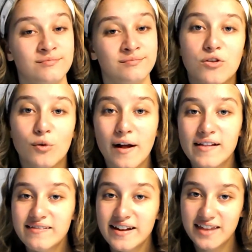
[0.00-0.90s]
So while
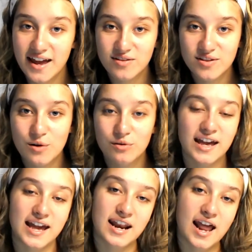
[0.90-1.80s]
I let that soak
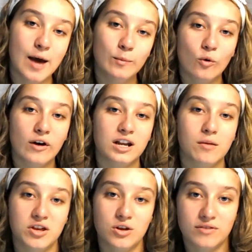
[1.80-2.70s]
in, I'm going to
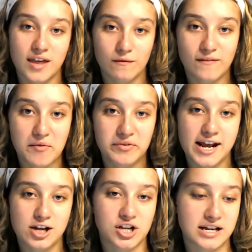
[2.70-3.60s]
be using
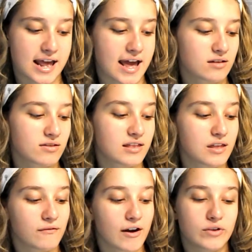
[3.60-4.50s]
foundation next. And
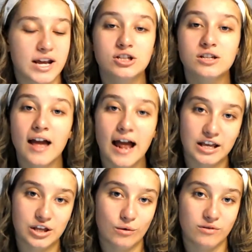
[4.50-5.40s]
the foundation that I
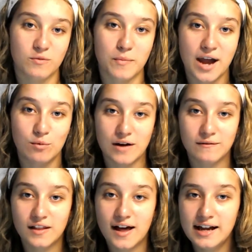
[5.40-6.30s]
use is by
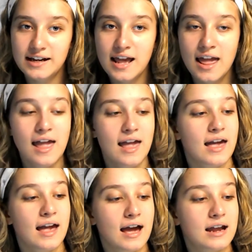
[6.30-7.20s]
Revlon.
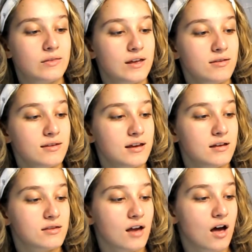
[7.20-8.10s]
And this
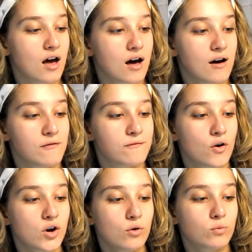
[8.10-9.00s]
is
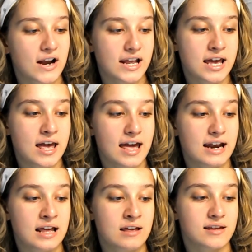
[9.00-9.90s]
photo ready,
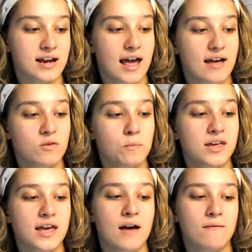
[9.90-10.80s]
and it is an
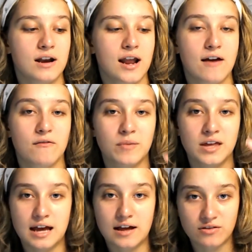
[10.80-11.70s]
SPF and
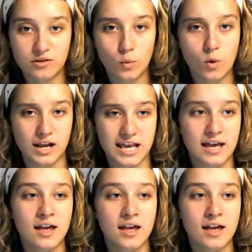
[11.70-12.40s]
FPS 20.